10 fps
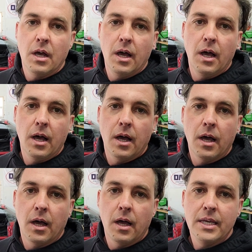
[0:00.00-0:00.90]

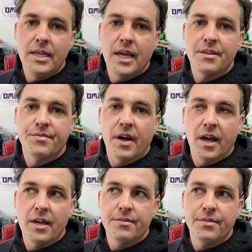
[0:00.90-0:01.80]

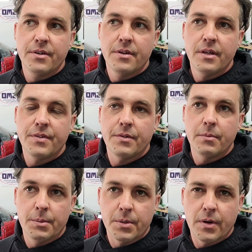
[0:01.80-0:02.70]
E85, if I
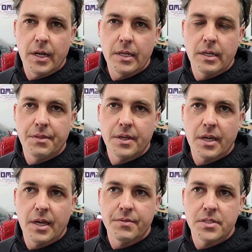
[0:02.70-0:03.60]
remember right. I think
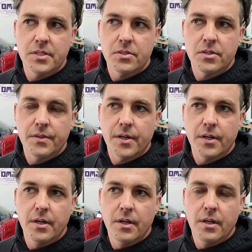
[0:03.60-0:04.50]
I have the sensor in
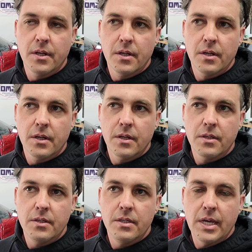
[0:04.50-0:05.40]
there.
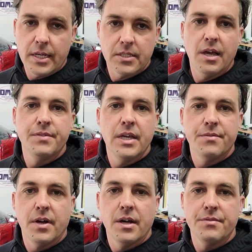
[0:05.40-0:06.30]
Yes, I have
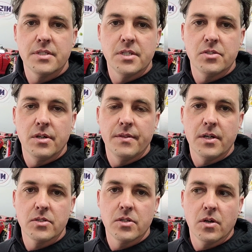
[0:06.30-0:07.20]
E85, the sensor in
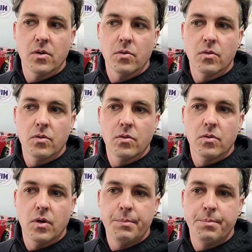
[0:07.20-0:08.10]
there. So
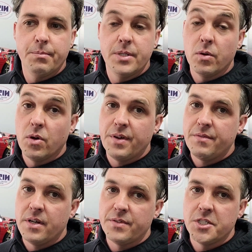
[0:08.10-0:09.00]
I don't know if I
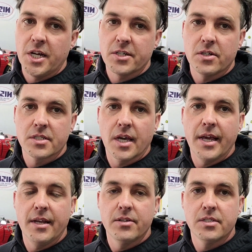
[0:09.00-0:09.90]
have enough injectors. It's got
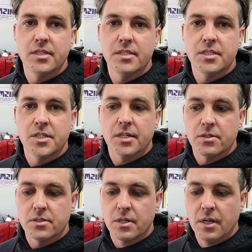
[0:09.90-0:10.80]
800cc
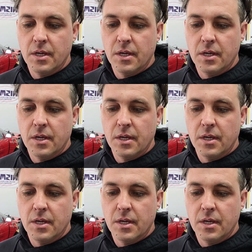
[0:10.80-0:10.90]
injectors.